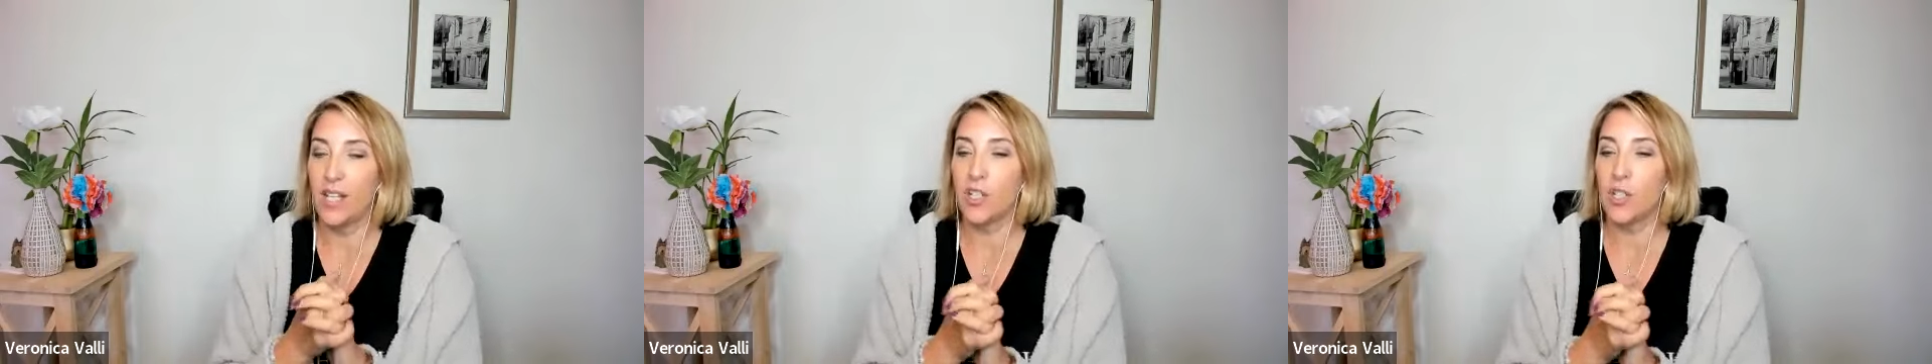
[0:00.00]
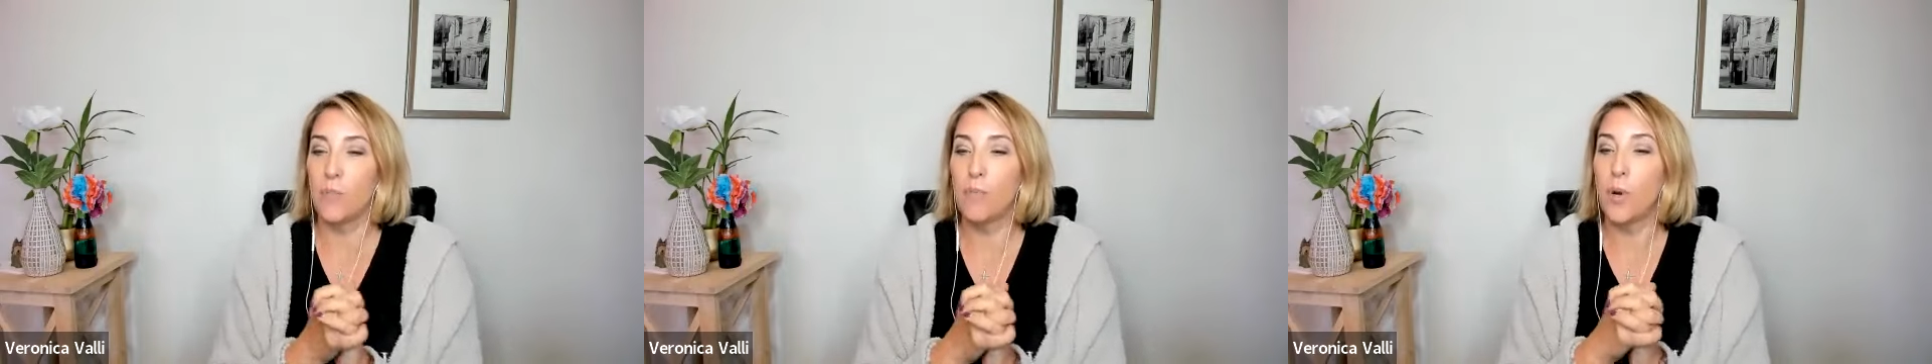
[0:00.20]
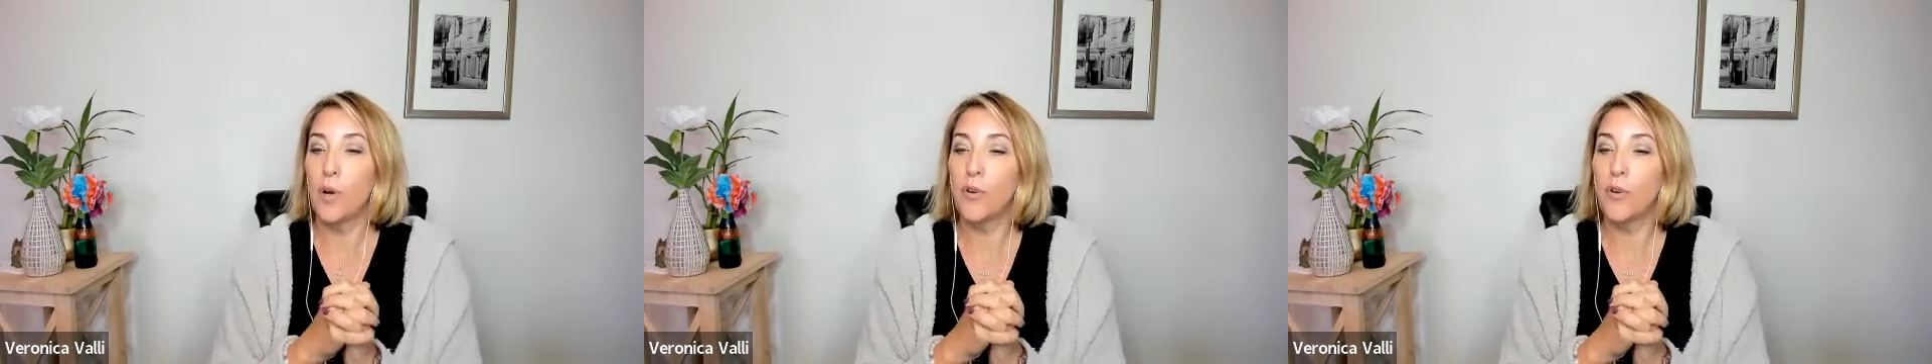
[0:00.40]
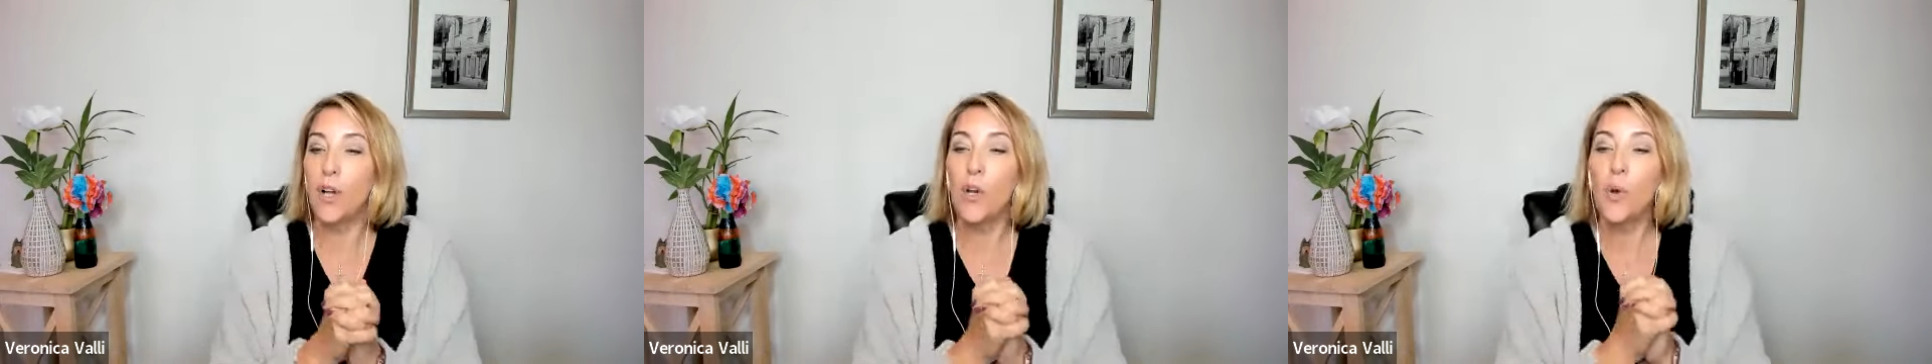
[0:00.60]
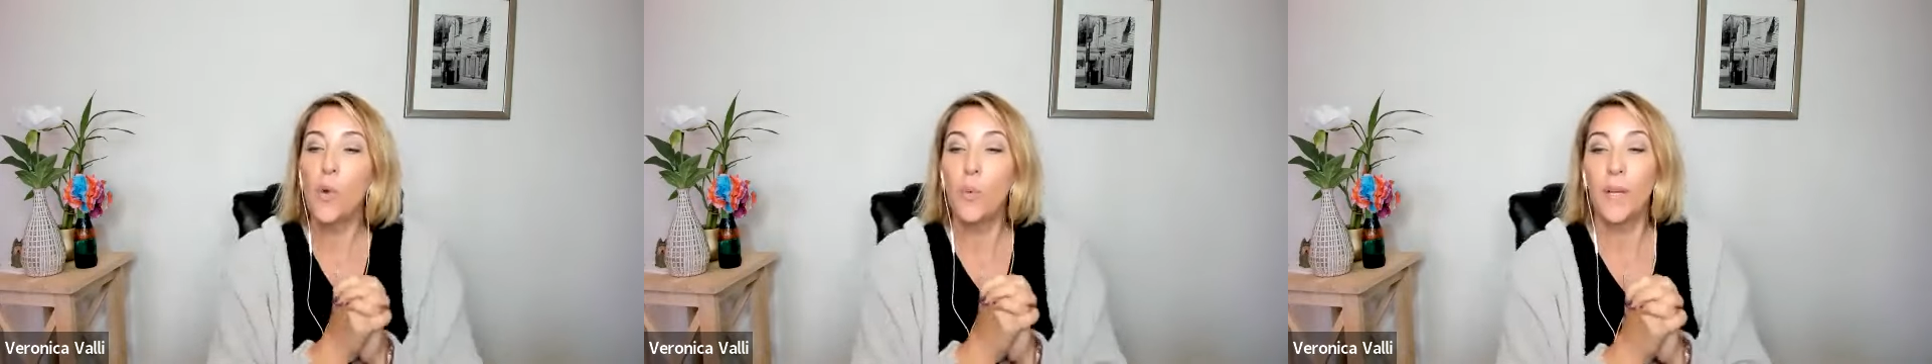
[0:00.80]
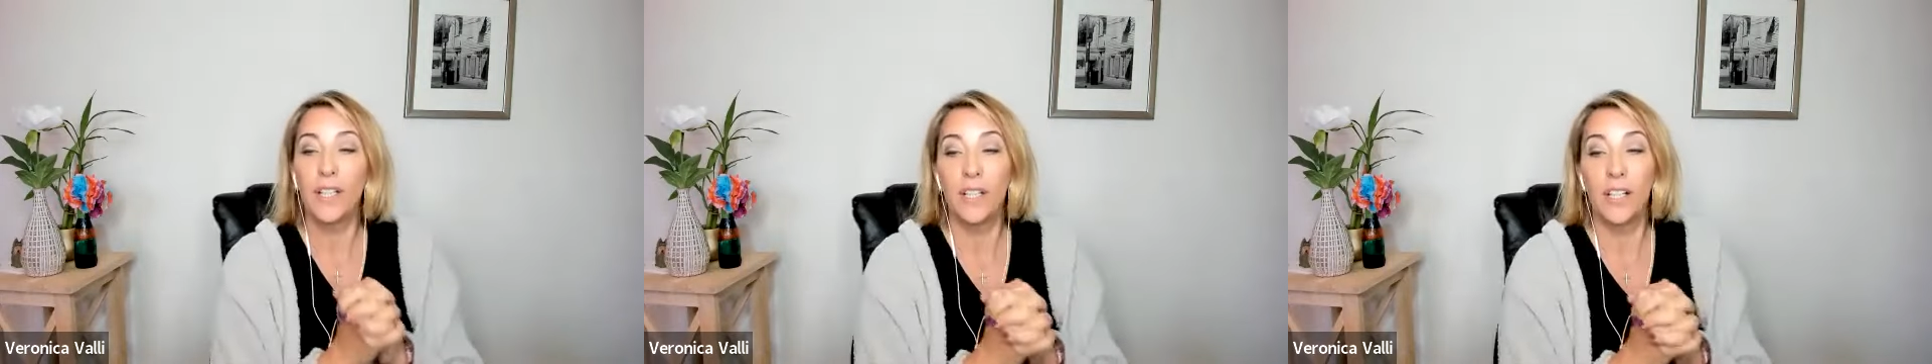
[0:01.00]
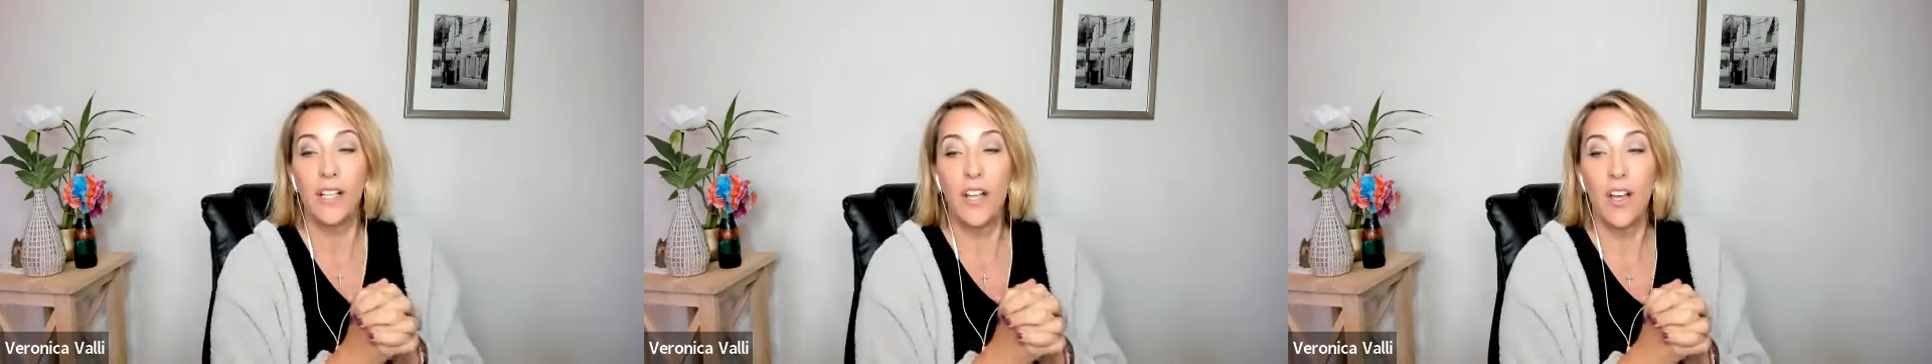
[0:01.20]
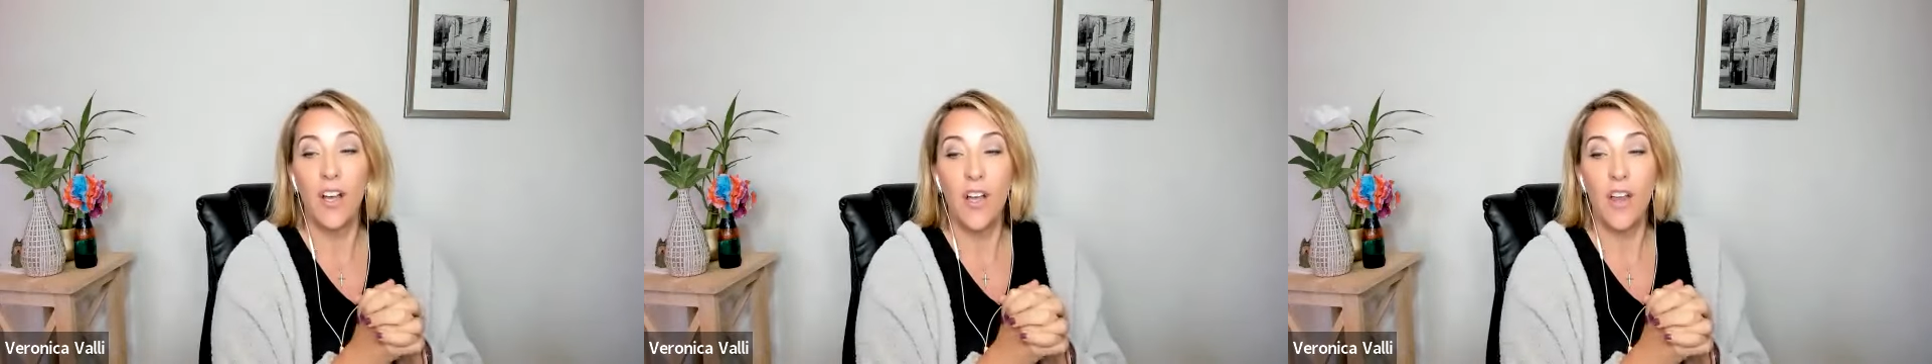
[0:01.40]
Tomorrow, we're going to
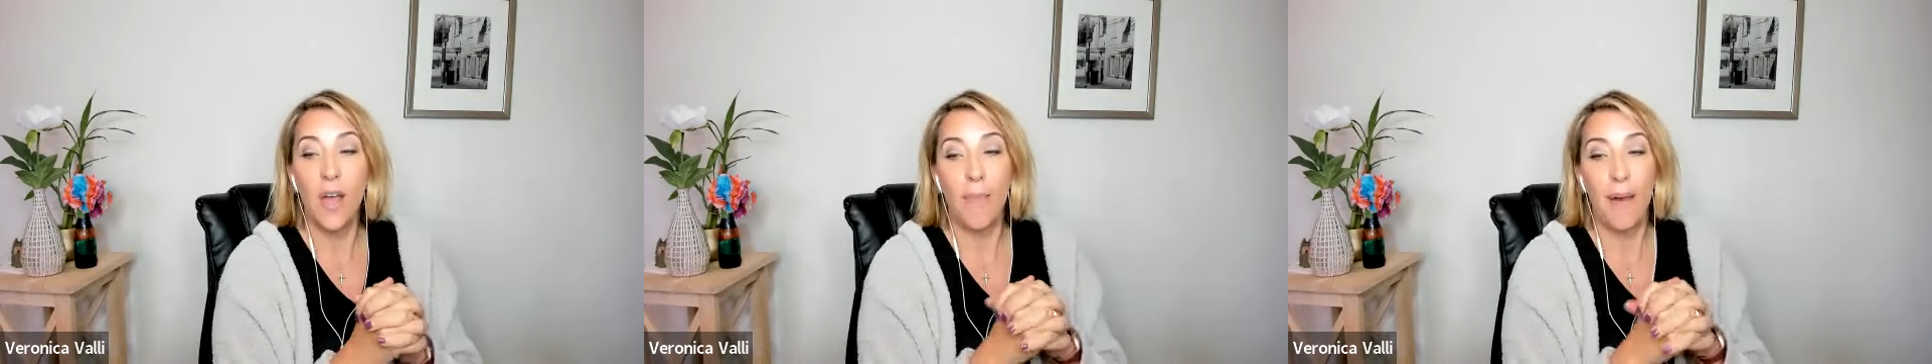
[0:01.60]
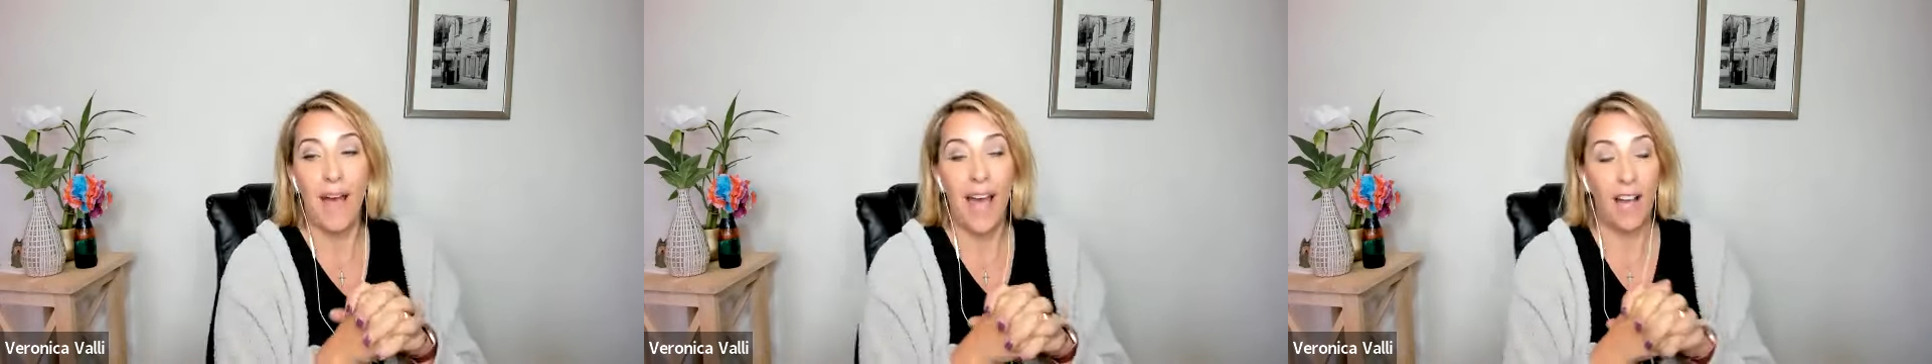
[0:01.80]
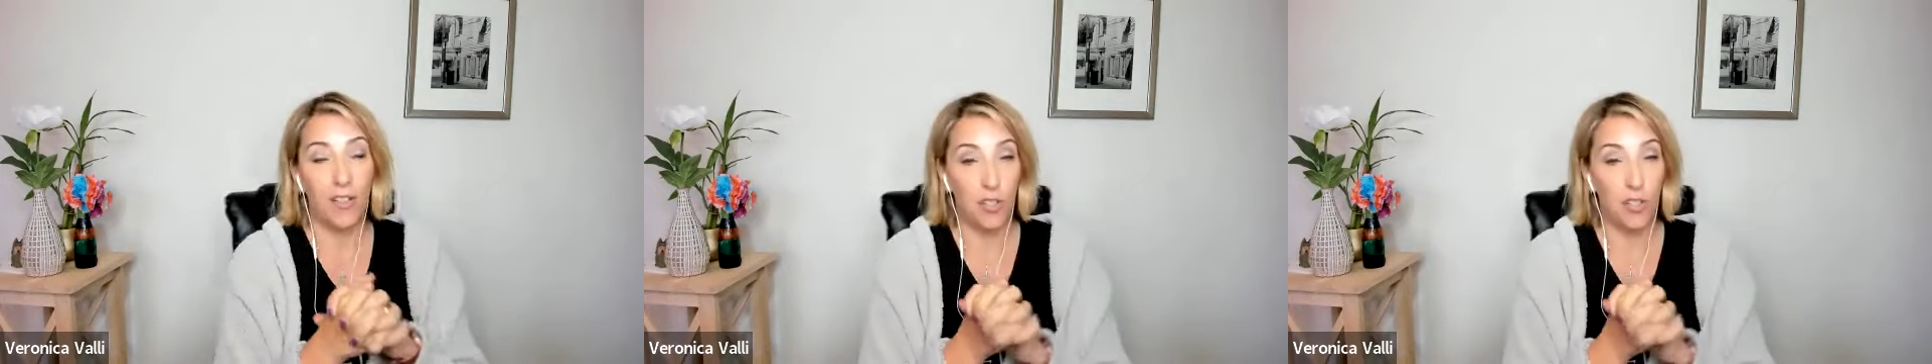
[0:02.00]
learn about how